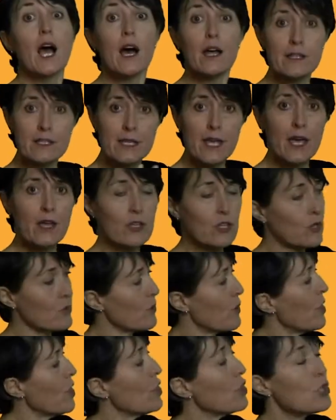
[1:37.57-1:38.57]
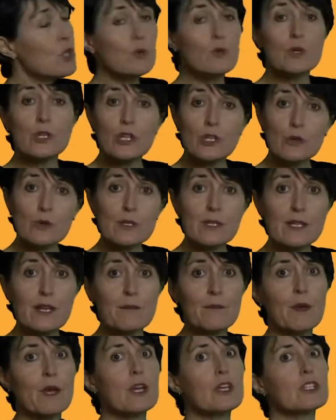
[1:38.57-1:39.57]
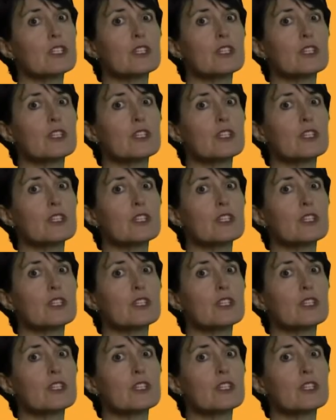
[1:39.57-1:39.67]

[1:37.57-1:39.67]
I'll tell you, you use him